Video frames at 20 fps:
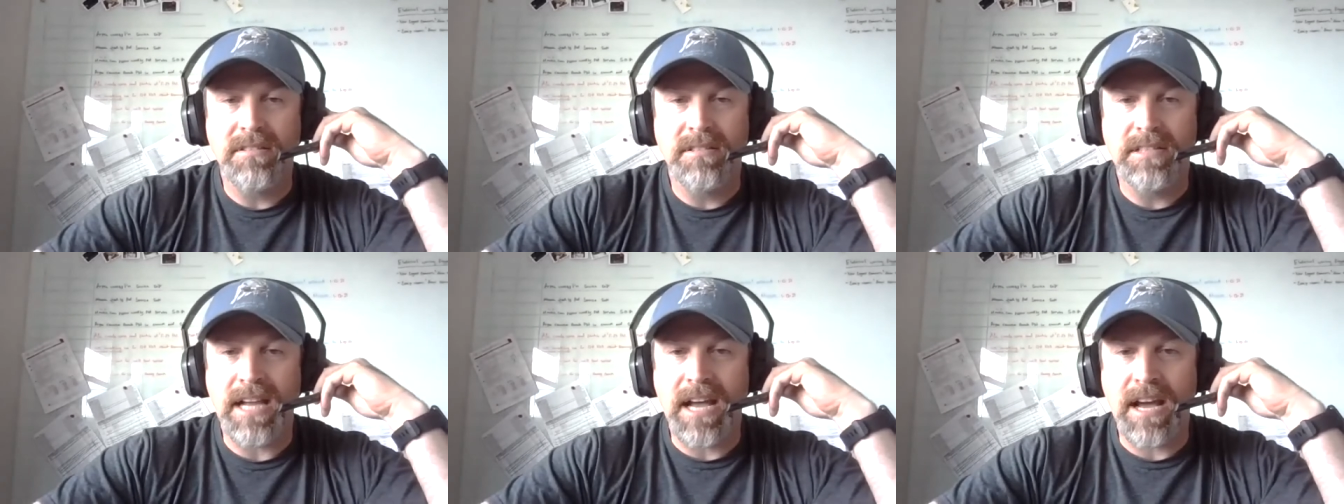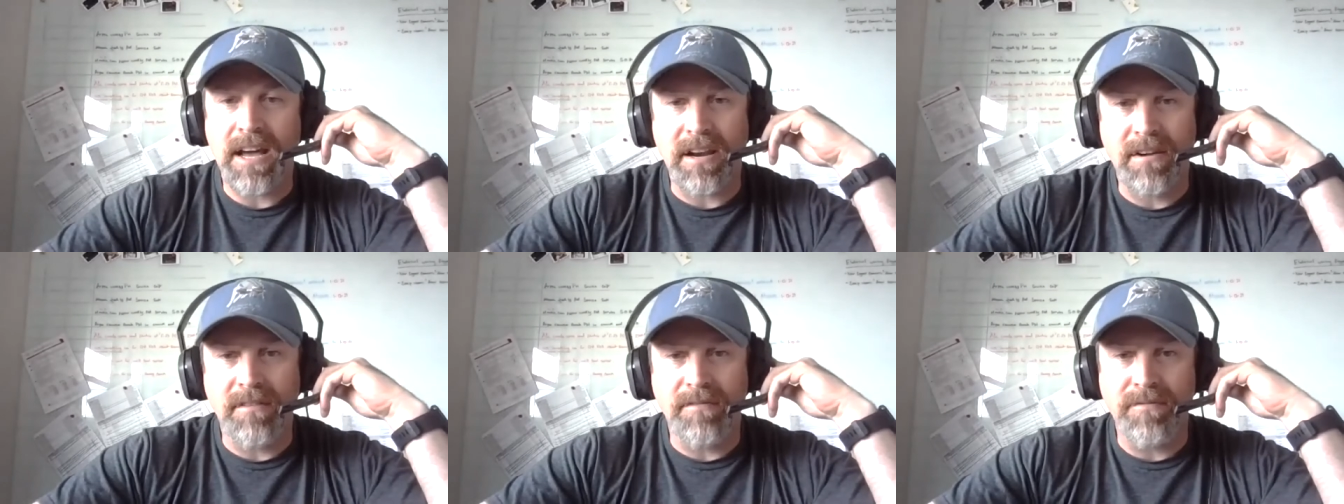
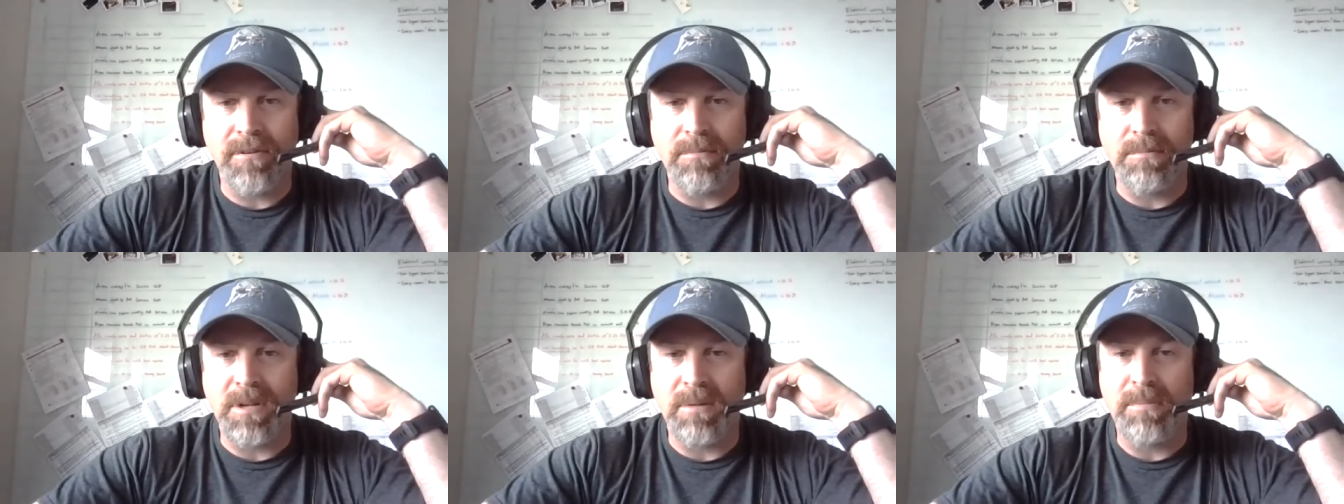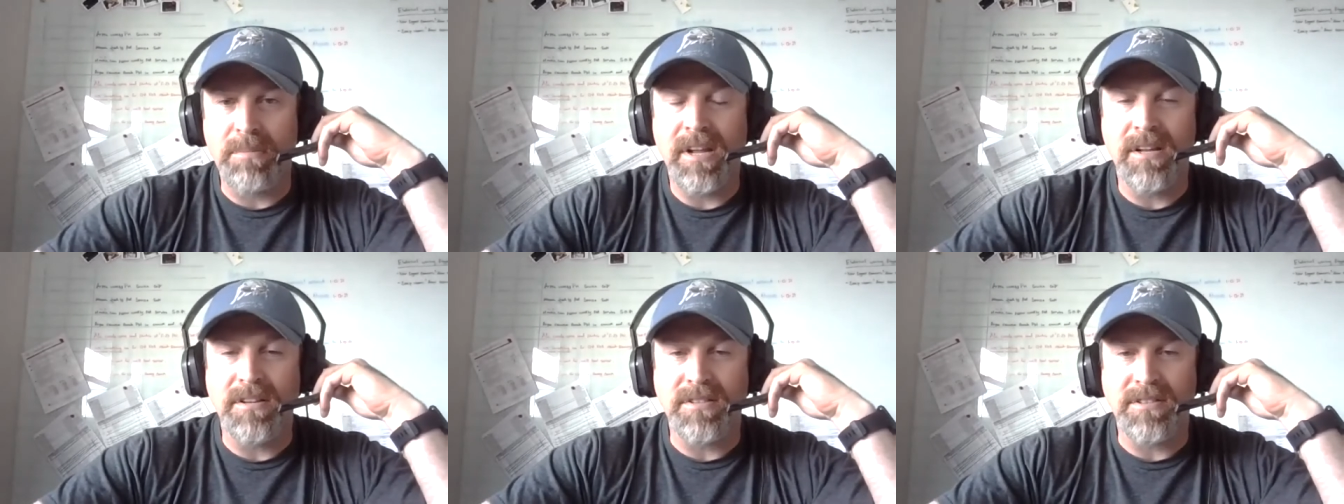data from the
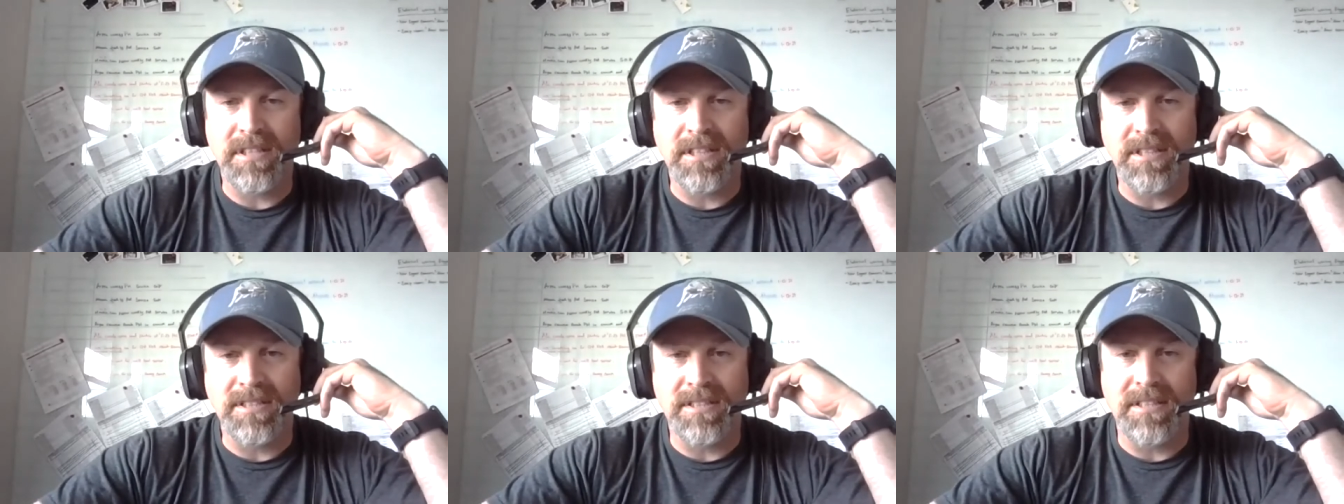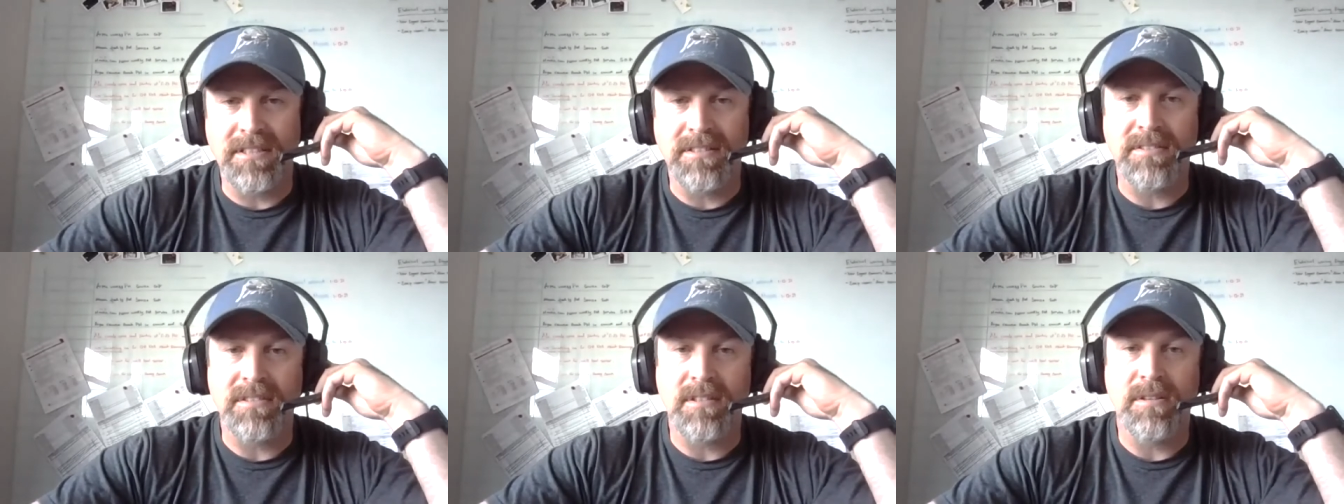PLC
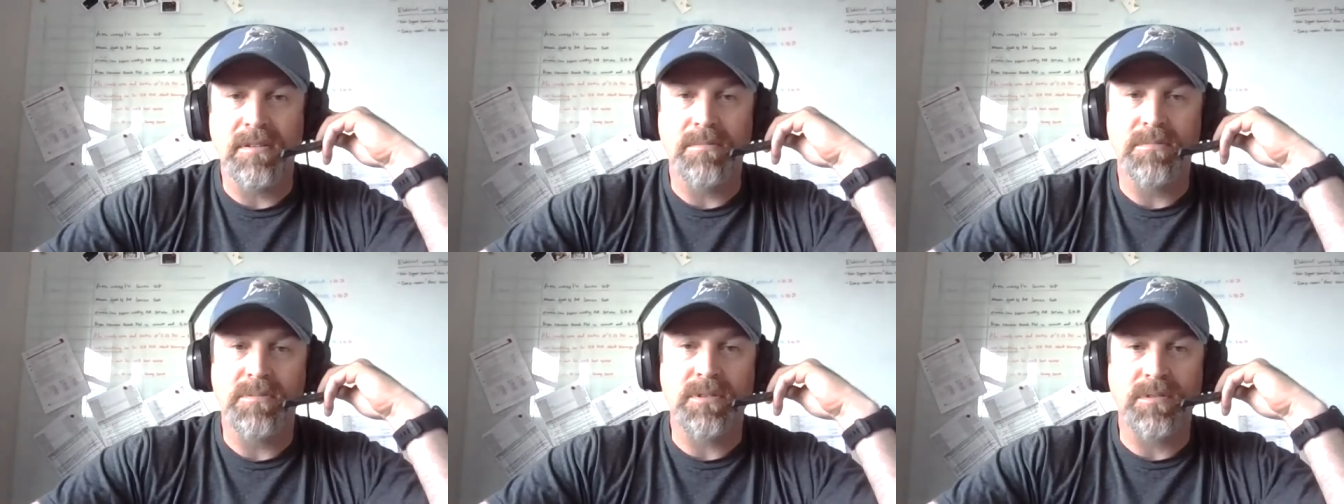systems,